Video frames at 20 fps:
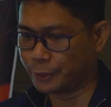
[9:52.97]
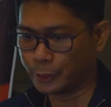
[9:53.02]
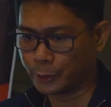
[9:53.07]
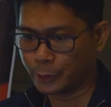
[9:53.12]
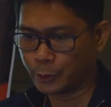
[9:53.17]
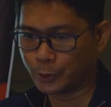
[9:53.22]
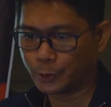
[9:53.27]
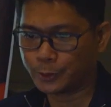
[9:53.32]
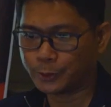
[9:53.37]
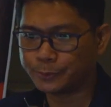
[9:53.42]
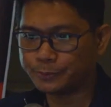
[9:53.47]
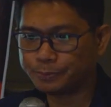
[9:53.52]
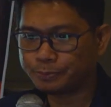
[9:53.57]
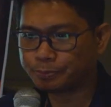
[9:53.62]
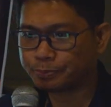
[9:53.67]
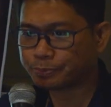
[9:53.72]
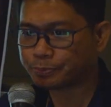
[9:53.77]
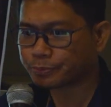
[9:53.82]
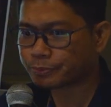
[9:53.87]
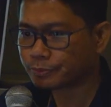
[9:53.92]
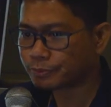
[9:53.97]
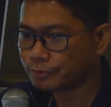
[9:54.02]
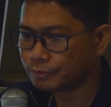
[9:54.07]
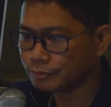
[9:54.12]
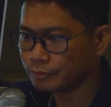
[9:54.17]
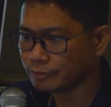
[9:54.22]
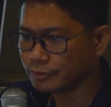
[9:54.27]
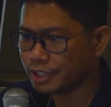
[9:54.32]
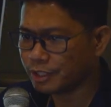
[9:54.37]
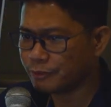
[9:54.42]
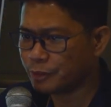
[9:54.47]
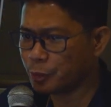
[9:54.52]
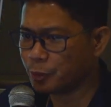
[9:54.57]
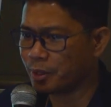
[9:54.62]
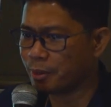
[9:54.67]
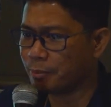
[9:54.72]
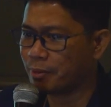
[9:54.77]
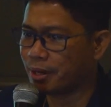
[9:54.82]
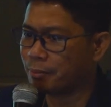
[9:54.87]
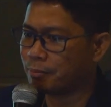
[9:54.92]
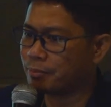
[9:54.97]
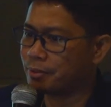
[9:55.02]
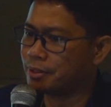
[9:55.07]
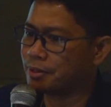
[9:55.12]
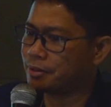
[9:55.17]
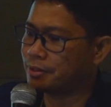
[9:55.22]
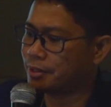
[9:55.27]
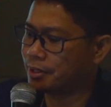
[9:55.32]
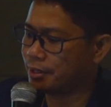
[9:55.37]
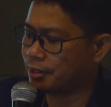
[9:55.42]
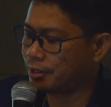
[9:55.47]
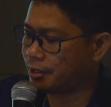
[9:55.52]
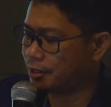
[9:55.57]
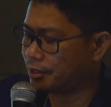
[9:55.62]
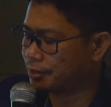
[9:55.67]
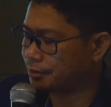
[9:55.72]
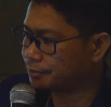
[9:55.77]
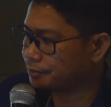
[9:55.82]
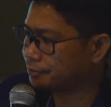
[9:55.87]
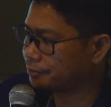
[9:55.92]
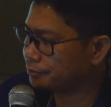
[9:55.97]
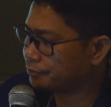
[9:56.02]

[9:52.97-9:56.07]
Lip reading: you remember the